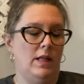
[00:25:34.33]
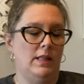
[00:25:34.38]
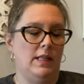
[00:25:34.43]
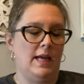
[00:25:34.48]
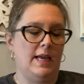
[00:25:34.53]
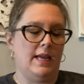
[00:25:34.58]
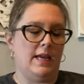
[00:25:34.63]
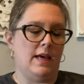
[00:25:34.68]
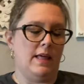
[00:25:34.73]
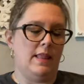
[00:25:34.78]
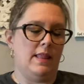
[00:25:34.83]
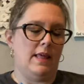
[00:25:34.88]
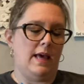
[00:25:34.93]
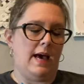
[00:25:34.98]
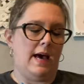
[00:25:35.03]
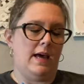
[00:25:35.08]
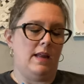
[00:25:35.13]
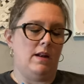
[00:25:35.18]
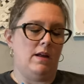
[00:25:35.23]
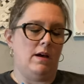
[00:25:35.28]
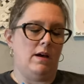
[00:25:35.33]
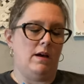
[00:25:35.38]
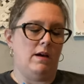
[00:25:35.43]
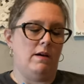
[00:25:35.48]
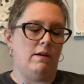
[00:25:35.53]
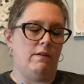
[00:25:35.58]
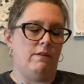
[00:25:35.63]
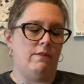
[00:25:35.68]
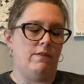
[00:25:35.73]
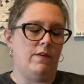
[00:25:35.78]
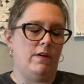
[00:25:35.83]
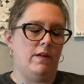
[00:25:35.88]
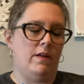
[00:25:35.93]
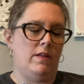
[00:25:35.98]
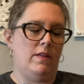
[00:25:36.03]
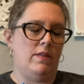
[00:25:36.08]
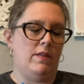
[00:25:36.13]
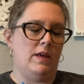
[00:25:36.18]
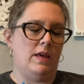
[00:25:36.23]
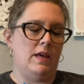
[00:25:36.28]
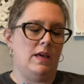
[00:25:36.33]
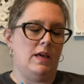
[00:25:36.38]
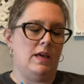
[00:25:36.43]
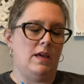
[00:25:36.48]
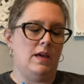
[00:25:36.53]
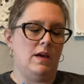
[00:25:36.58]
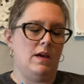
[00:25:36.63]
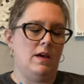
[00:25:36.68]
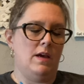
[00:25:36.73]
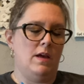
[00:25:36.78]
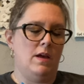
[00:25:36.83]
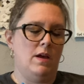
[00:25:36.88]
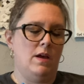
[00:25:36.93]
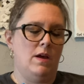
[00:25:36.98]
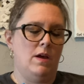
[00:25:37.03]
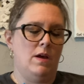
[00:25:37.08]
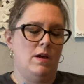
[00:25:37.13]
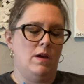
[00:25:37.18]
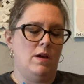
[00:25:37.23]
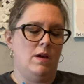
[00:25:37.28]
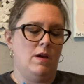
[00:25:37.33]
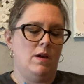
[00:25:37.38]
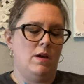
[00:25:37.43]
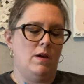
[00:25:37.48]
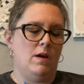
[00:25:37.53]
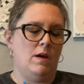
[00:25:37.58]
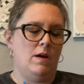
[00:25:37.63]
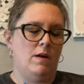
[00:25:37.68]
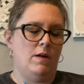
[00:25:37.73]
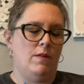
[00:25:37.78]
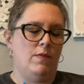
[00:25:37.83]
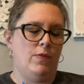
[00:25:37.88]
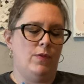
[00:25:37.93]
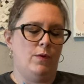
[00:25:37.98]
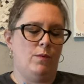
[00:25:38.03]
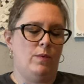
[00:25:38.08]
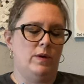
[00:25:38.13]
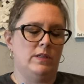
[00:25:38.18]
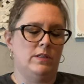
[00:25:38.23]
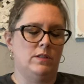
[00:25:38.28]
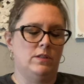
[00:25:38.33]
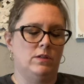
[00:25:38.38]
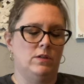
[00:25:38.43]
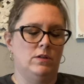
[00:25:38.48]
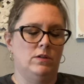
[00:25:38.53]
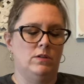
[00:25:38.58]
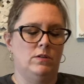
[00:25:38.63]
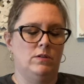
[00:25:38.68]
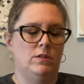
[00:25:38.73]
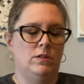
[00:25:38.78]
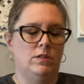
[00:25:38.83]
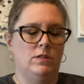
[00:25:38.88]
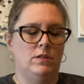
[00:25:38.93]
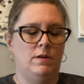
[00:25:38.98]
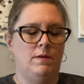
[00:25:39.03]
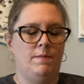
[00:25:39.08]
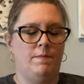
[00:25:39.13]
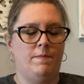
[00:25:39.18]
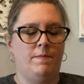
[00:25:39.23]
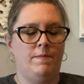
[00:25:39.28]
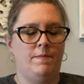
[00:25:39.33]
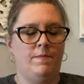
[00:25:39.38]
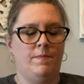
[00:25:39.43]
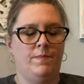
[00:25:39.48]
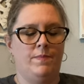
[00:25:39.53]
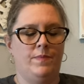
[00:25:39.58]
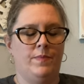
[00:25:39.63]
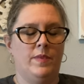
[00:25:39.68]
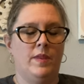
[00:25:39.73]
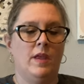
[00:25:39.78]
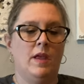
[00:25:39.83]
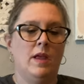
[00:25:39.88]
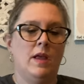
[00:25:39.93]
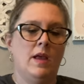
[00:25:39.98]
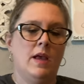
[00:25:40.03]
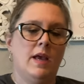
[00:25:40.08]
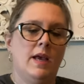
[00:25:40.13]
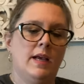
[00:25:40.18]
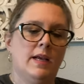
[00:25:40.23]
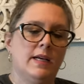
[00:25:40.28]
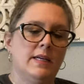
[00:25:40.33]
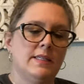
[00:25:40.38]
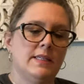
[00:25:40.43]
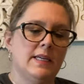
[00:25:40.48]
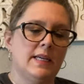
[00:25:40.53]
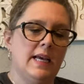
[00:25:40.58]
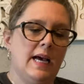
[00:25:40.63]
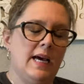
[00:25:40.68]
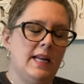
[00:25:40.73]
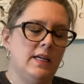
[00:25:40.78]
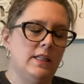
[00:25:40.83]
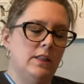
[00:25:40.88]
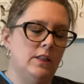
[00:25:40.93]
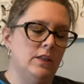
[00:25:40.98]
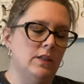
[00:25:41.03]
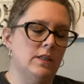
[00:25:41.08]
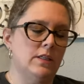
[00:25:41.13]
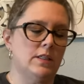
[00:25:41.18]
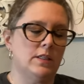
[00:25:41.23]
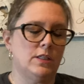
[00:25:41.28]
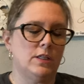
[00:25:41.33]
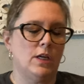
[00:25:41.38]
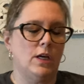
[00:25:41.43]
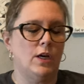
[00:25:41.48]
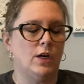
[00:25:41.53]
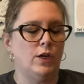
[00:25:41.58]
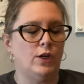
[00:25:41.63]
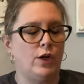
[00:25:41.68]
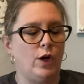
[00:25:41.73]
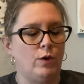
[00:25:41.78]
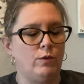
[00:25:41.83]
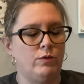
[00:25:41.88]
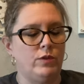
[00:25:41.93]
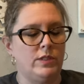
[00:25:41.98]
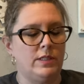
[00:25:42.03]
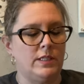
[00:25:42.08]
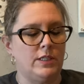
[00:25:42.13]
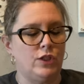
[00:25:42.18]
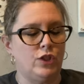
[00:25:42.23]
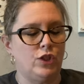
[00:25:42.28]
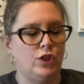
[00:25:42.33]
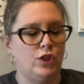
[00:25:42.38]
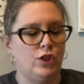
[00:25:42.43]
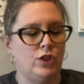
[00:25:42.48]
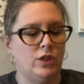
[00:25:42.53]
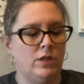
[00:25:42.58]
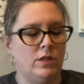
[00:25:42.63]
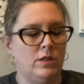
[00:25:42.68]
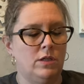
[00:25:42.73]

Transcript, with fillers: like that of the, the whiskers. Because it kind of looks ghostish.